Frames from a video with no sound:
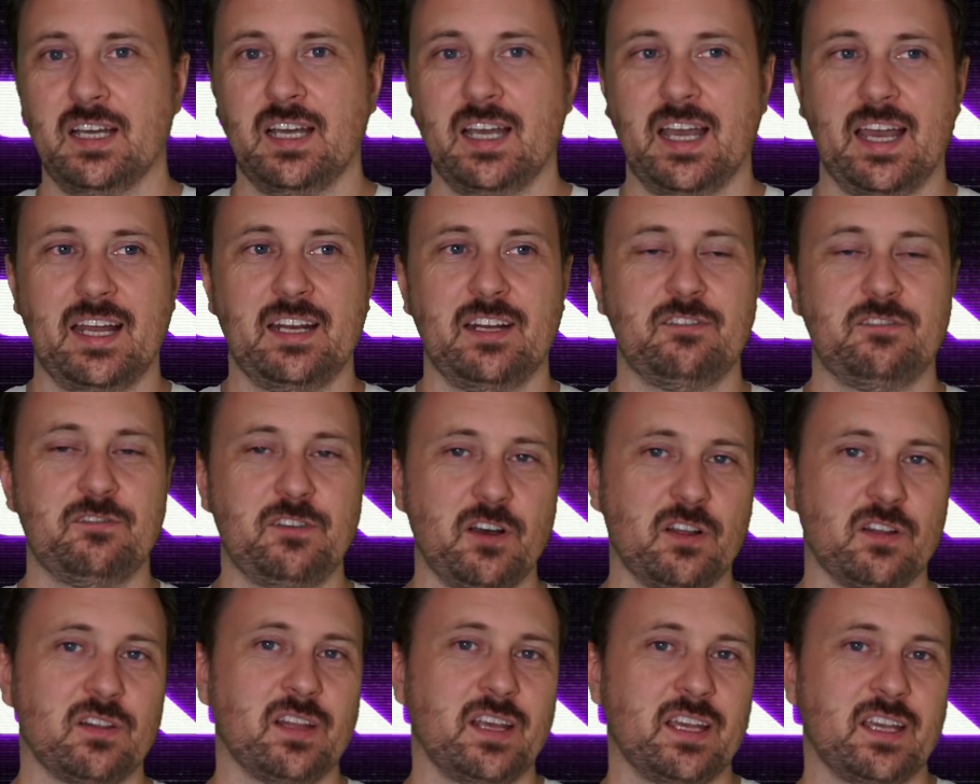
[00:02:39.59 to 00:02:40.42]
and it
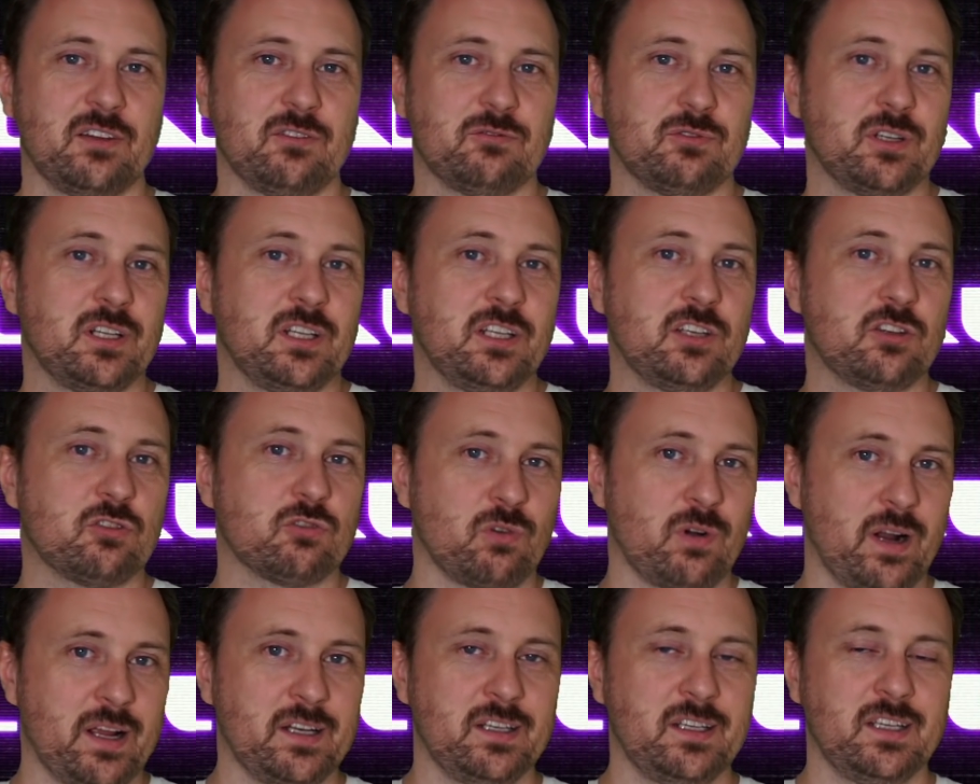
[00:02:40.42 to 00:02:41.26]
felt like a really
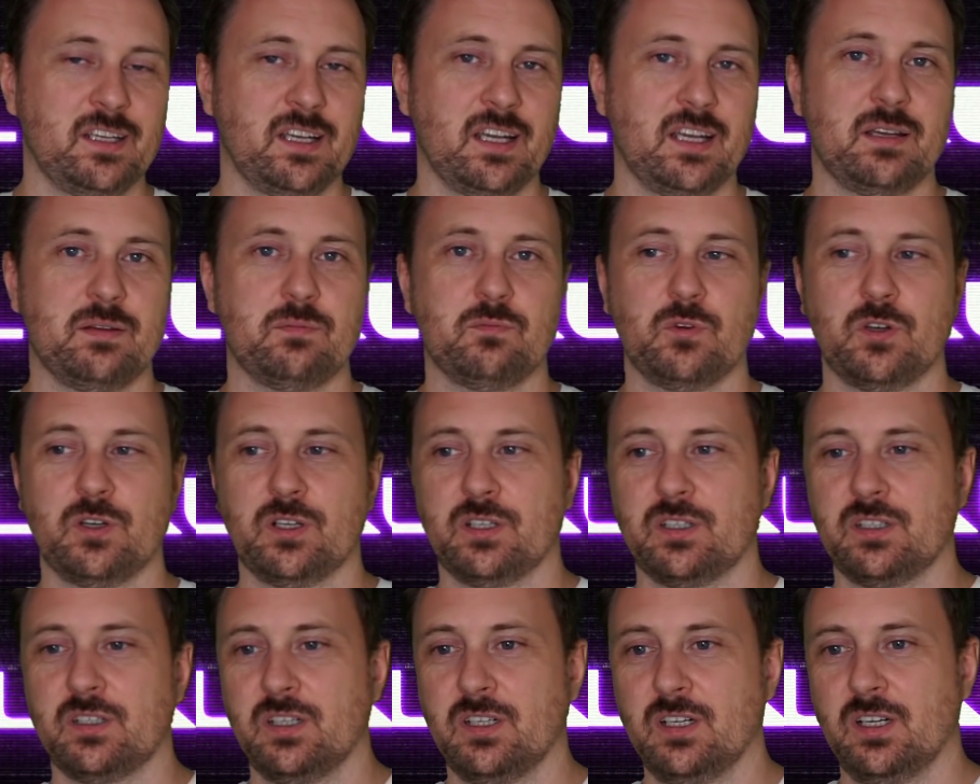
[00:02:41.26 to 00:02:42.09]
grindy game
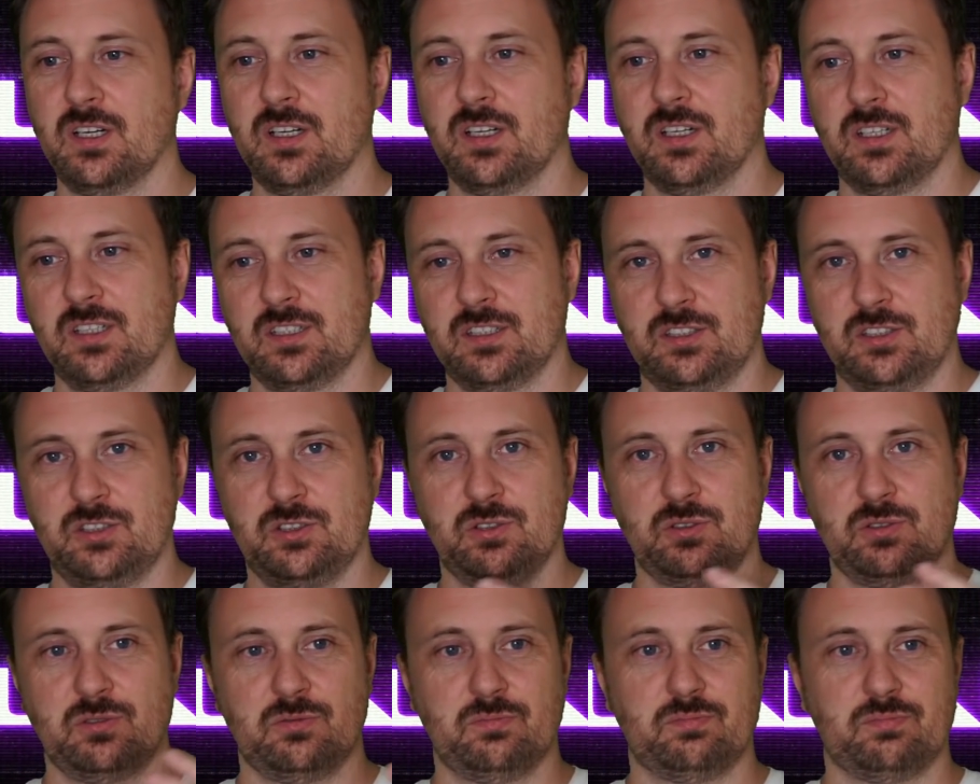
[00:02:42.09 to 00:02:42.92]
where
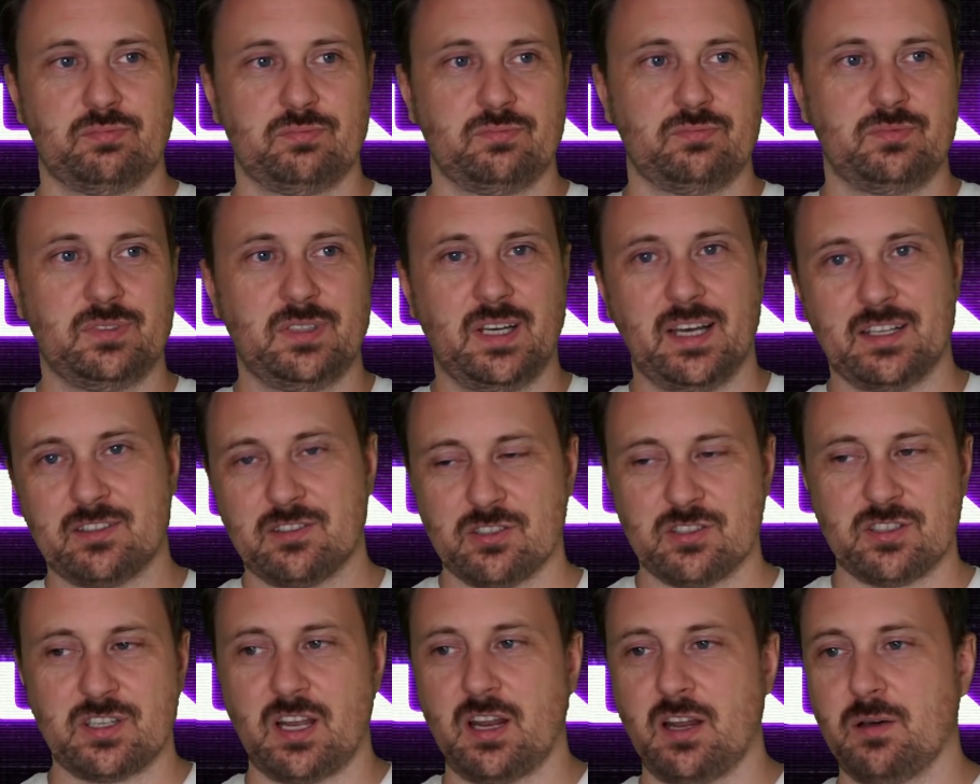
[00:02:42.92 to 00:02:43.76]
you had to
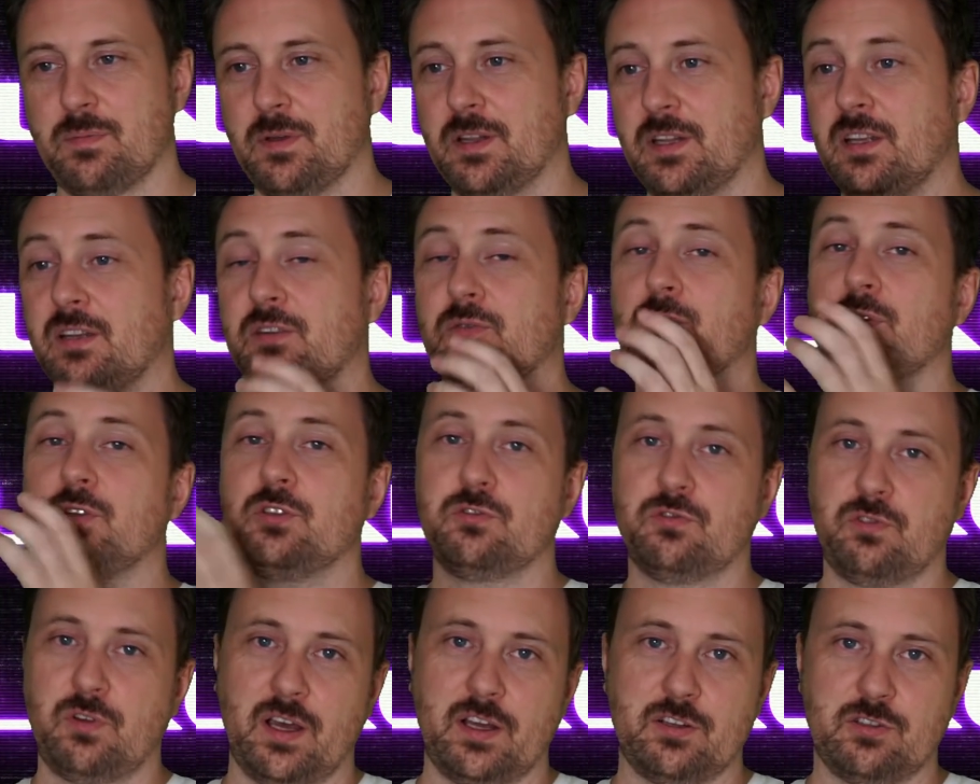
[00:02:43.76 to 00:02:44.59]
set up, and then when you
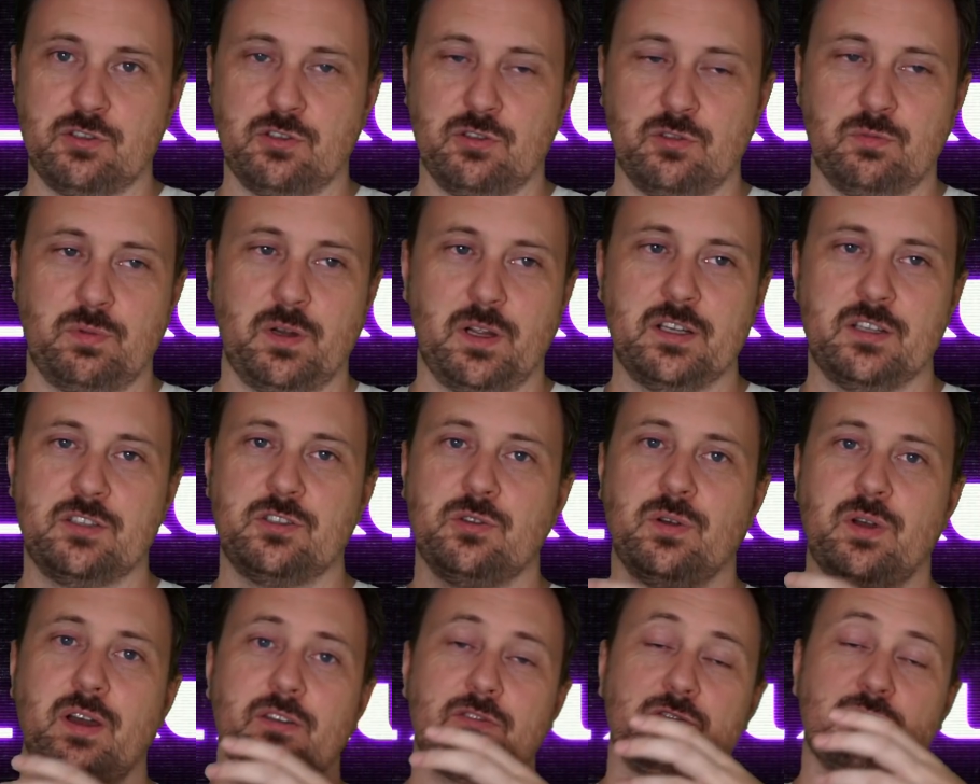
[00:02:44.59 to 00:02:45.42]
fly to a new place you
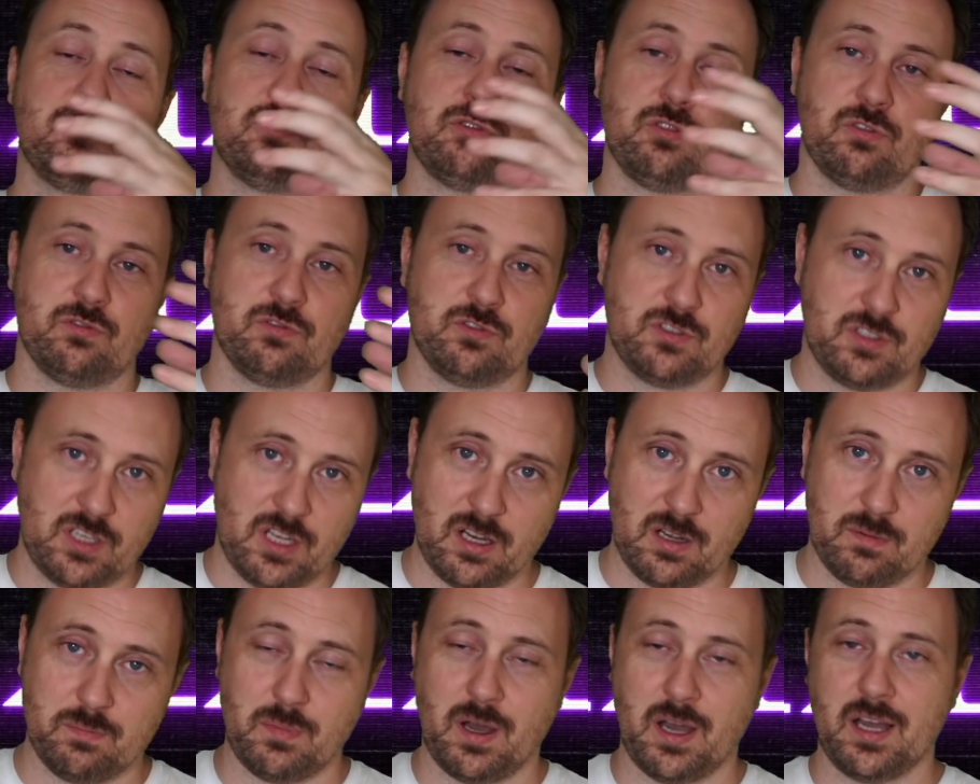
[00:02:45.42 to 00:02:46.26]
have to sort of set
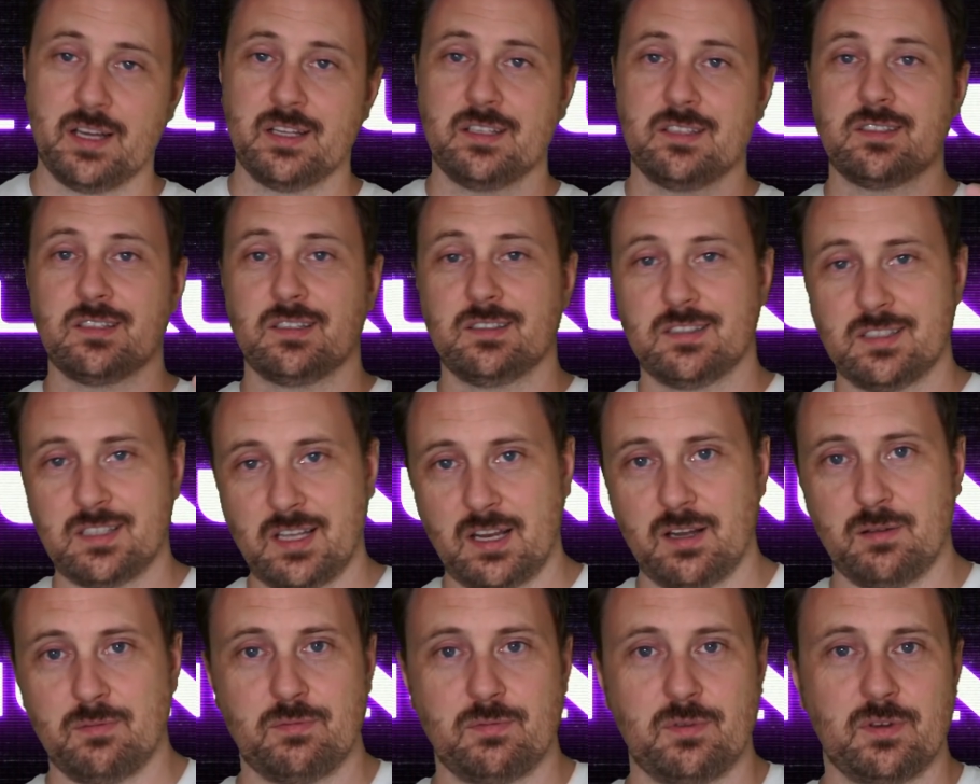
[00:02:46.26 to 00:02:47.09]
up mines and set
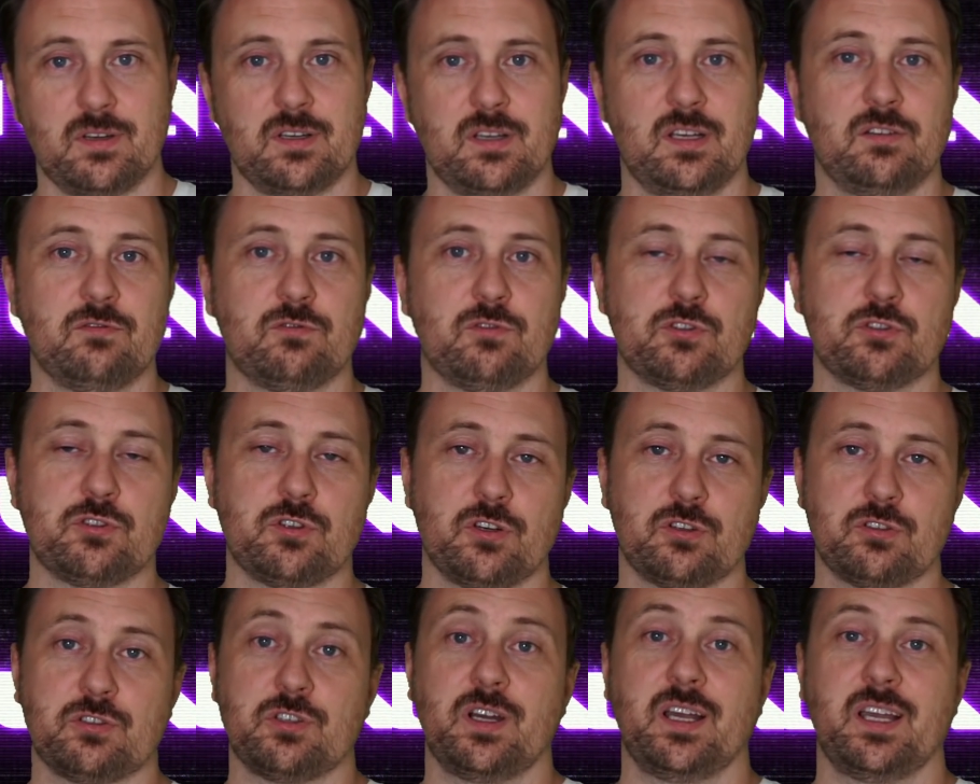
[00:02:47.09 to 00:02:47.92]
up the
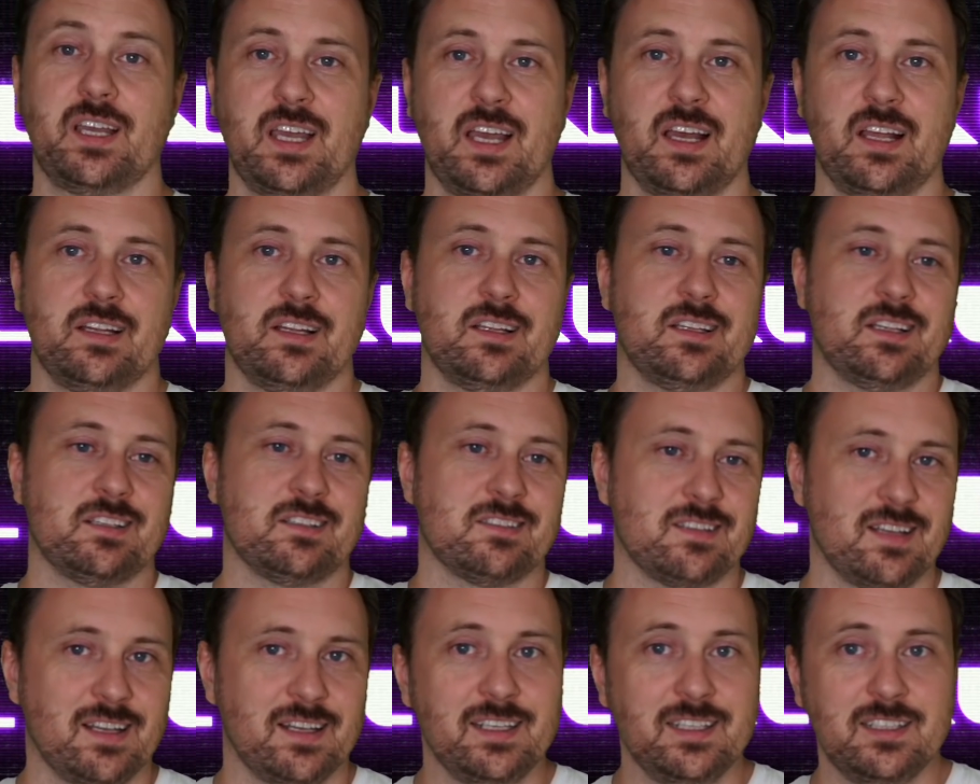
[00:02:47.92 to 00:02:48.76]
infrastructure again, and that's
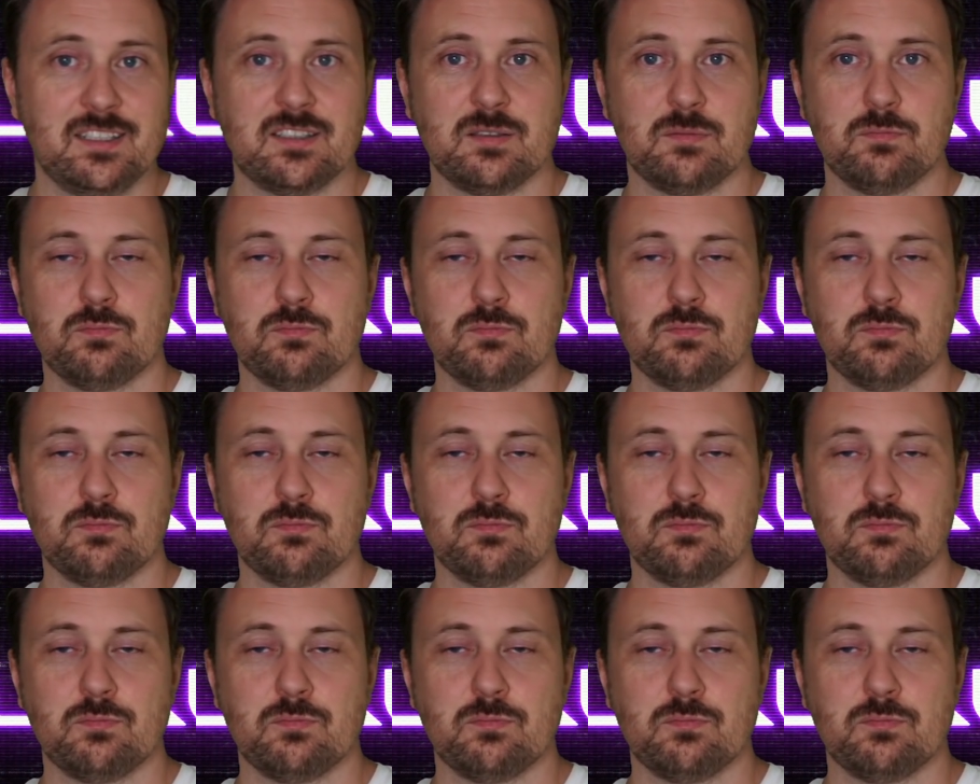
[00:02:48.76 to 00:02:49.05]
the least